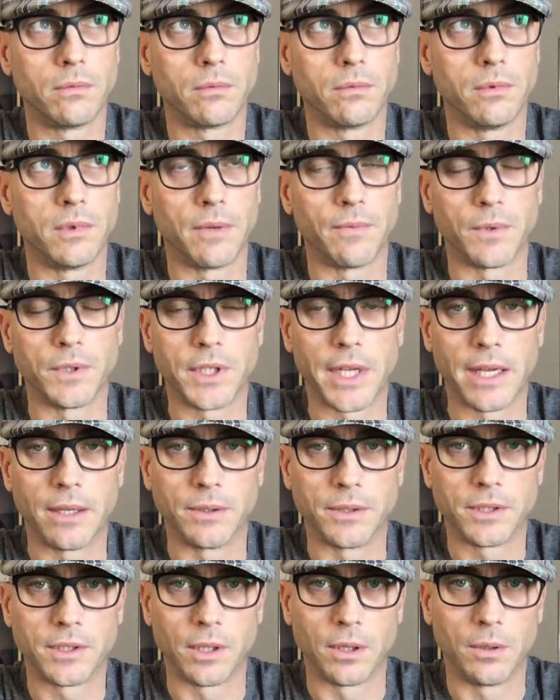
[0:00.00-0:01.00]
different
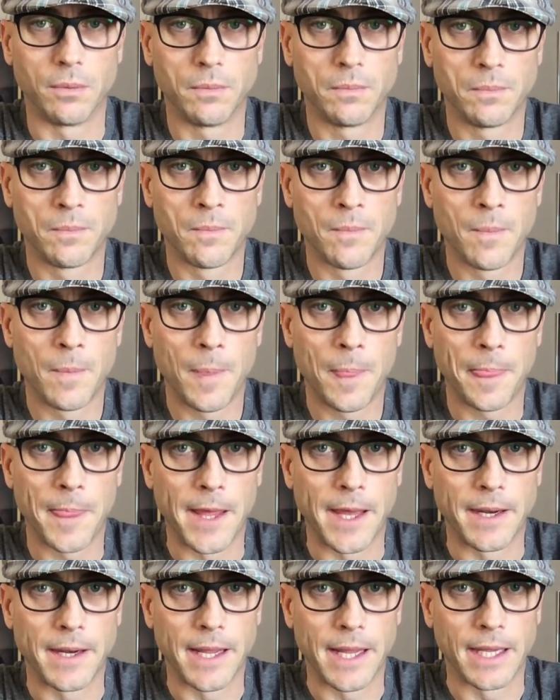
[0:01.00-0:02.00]
channels. So
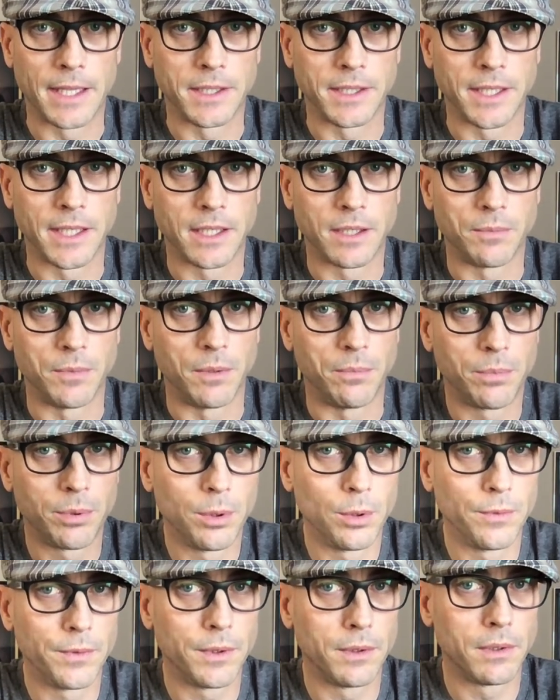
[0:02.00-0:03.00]
that has yet to be
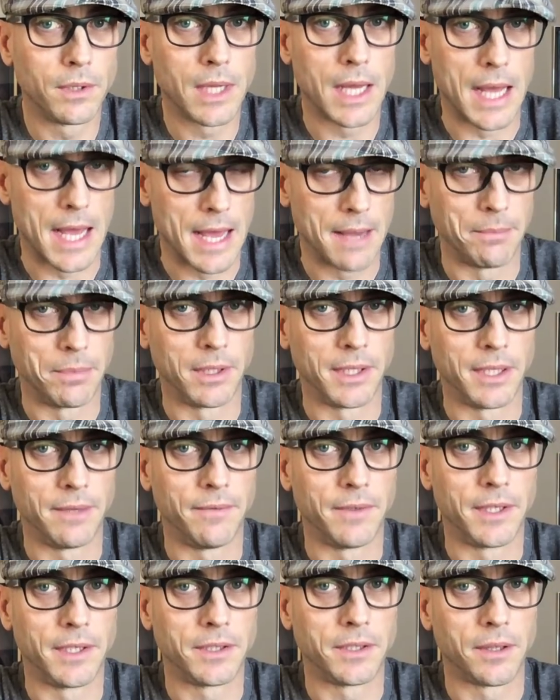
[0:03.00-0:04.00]
proven. I believe
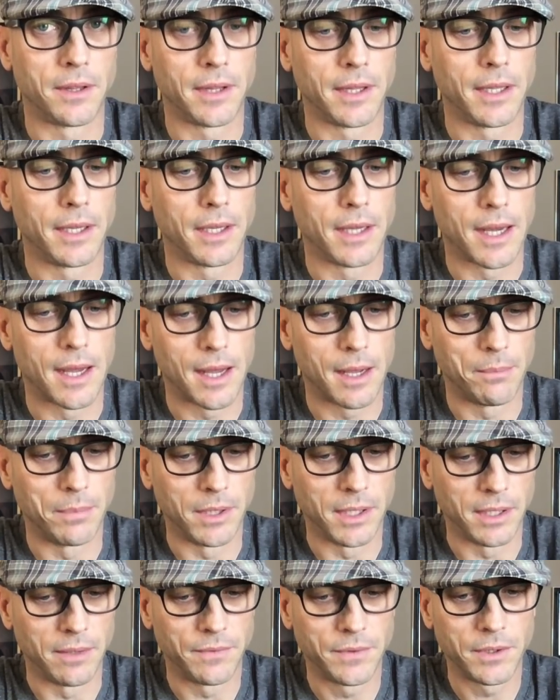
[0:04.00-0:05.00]
that it's a thing. I
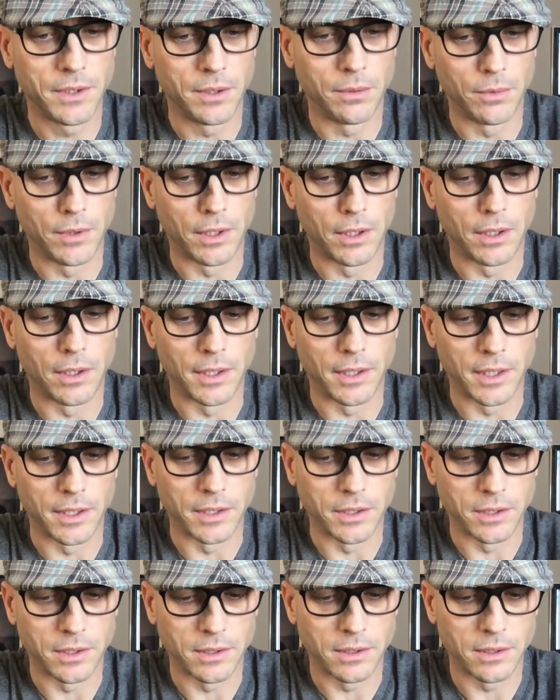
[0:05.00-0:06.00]
believe QAnon
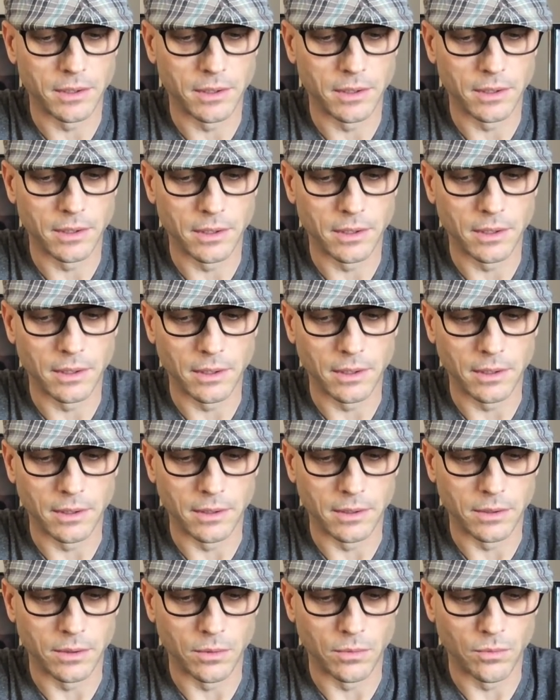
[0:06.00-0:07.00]
is
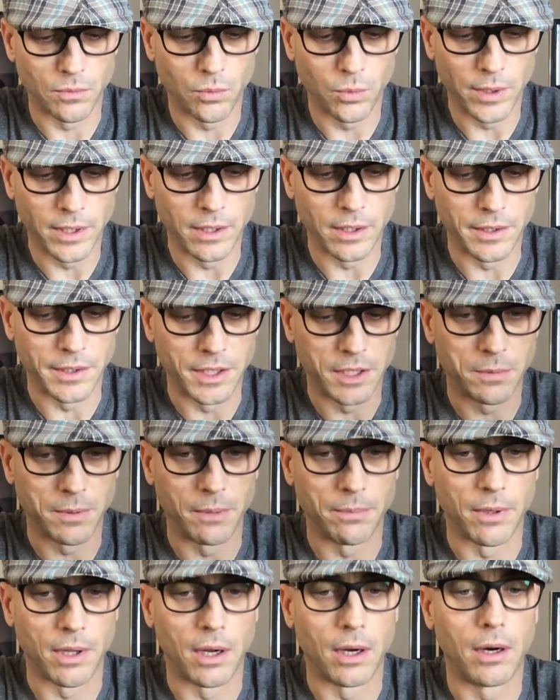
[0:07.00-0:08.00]
is real, and these
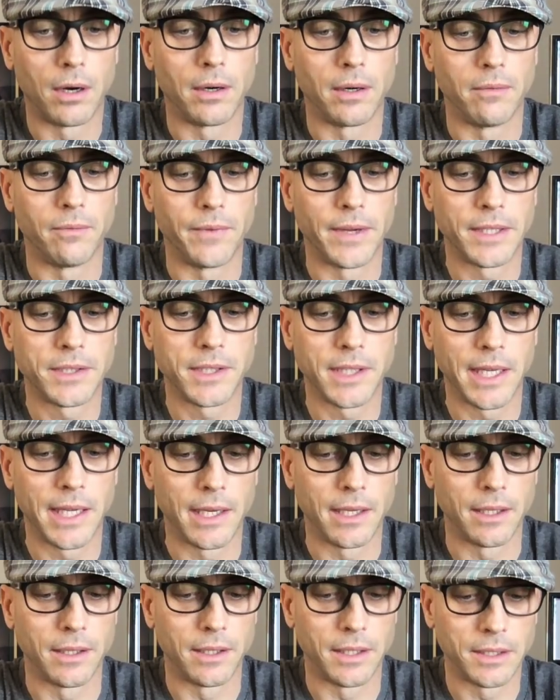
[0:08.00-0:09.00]
people are
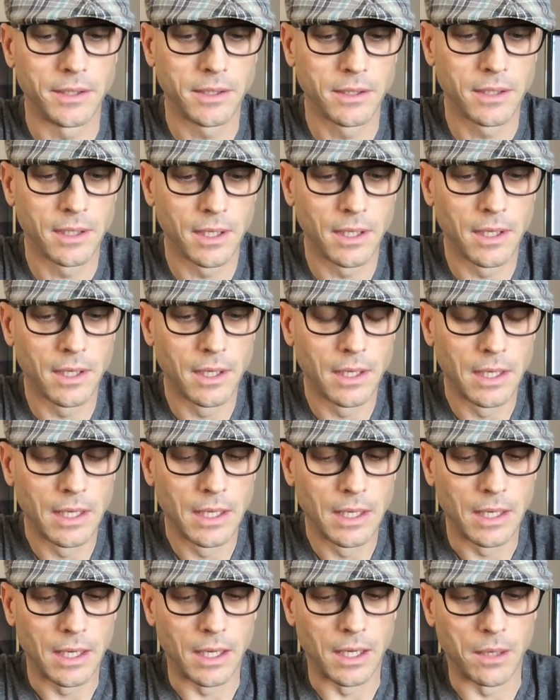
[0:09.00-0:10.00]
investigating this.
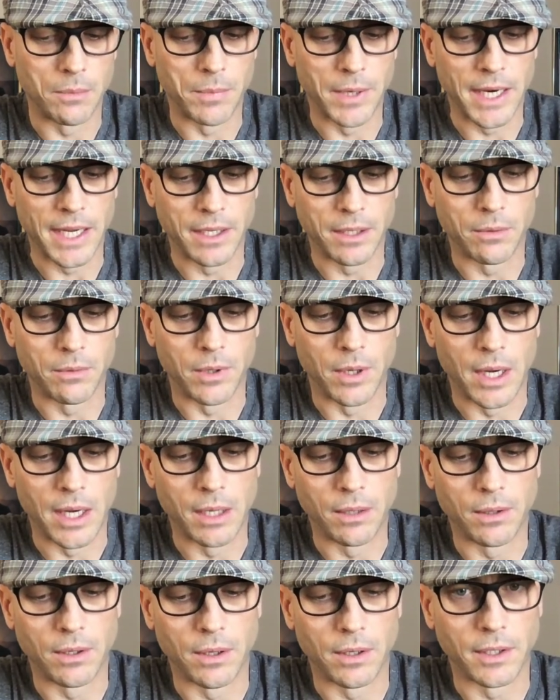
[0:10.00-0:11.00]
Um, but I don't know how
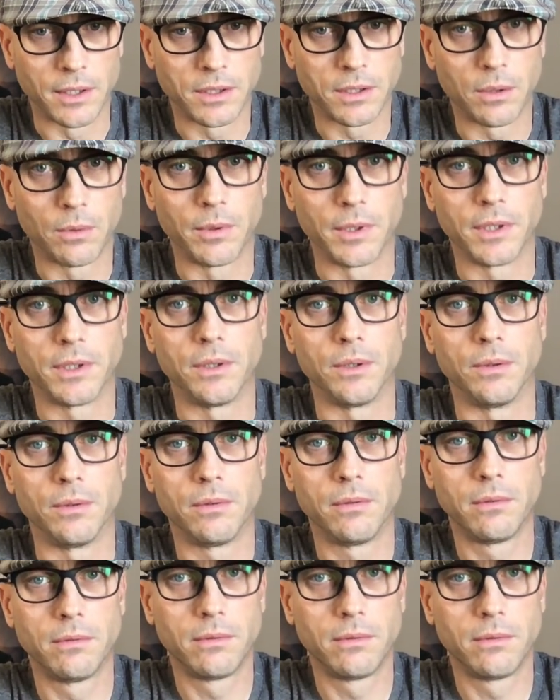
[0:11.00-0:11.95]
long it's going to